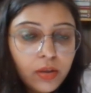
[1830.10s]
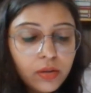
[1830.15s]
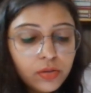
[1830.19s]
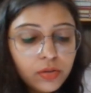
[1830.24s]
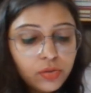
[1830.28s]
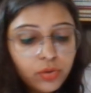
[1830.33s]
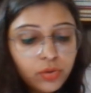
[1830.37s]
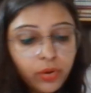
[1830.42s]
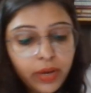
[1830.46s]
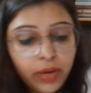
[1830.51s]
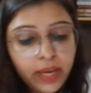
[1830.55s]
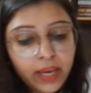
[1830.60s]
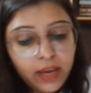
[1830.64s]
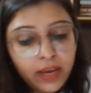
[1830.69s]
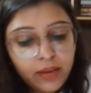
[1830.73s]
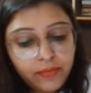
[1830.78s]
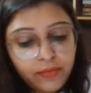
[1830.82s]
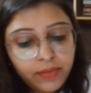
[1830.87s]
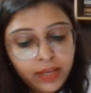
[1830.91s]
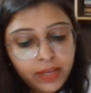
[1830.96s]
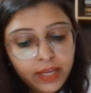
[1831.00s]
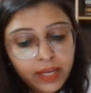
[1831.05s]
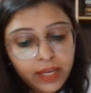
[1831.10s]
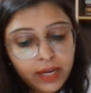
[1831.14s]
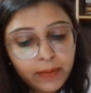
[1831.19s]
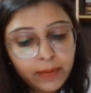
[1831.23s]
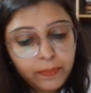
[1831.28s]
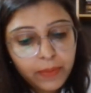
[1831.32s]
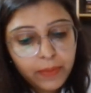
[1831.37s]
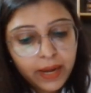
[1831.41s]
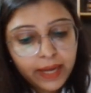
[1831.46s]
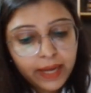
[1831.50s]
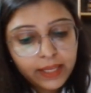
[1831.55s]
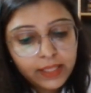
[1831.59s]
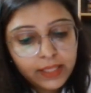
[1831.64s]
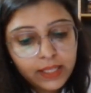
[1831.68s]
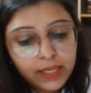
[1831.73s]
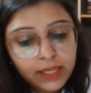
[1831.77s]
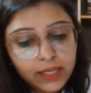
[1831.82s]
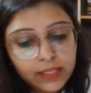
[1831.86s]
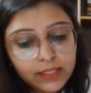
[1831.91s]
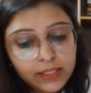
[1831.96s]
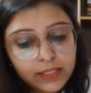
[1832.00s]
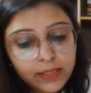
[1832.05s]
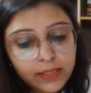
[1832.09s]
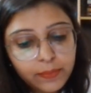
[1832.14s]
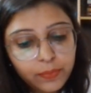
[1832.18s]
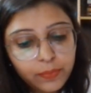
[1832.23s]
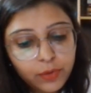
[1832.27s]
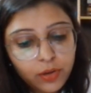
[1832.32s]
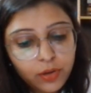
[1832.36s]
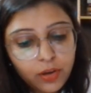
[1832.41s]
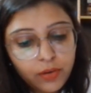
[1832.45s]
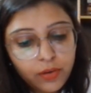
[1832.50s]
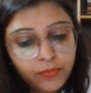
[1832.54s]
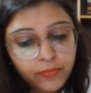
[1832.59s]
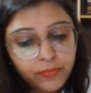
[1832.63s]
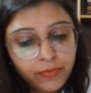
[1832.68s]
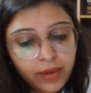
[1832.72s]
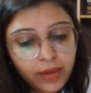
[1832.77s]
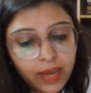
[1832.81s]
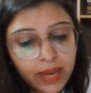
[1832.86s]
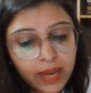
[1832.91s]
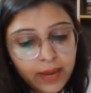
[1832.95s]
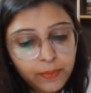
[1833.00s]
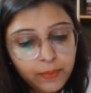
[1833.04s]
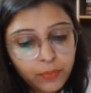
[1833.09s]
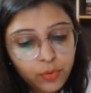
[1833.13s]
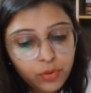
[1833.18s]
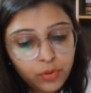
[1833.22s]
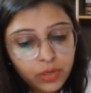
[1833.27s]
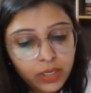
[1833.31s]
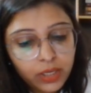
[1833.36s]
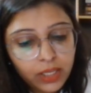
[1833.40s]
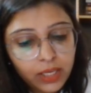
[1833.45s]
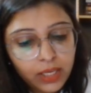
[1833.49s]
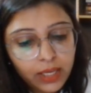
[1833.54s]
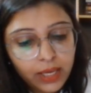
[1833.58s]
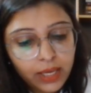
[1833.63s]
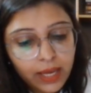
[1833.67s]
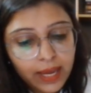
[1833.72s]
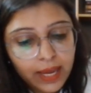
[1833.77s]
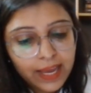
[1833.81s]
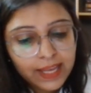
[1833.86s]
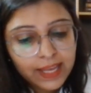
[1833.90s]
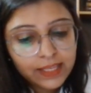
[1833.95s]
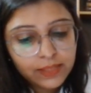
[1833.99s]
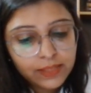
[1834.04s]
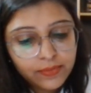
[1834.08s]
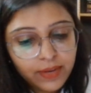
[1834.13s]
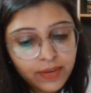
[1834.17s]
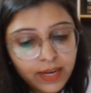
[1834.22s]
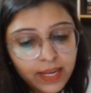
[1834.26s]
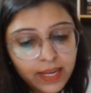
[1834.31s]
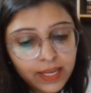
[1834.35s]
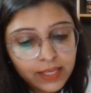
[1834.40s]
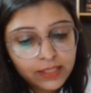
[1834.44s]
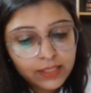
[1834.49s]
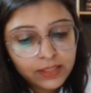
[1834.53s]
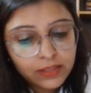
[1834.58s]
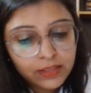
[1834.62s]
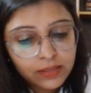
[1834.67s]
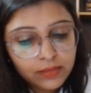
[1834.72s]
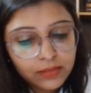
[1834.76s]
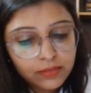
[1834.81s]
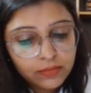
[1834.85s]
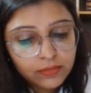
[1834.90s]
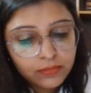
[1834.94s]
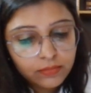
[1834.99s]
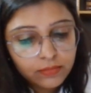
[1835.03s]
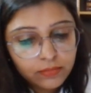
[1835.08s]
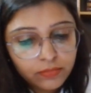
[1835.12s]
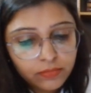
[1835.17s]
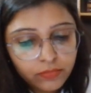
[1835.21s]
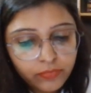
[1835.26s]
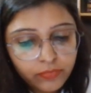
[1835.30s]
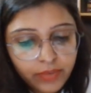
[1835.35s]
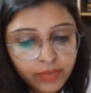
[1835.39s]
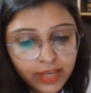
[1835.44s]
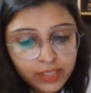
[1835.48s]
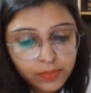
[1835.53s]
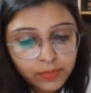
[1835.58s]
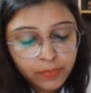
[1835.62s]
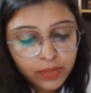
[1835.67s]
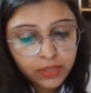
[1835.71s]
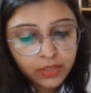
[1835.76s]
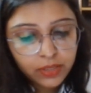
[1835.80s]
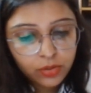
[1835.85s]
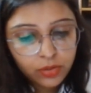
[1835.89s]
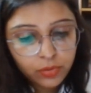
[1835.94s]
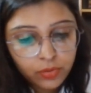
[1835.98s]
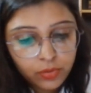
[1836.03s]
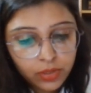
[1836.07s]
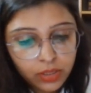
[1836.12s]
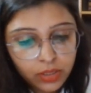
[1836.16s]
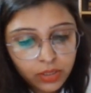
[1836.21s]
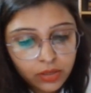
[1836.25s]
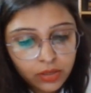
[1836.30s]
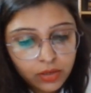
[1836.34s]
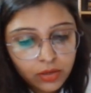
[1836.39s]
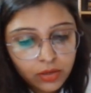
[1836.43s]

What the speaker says: So here we can apply the concept of MOT as well as Vesper theory.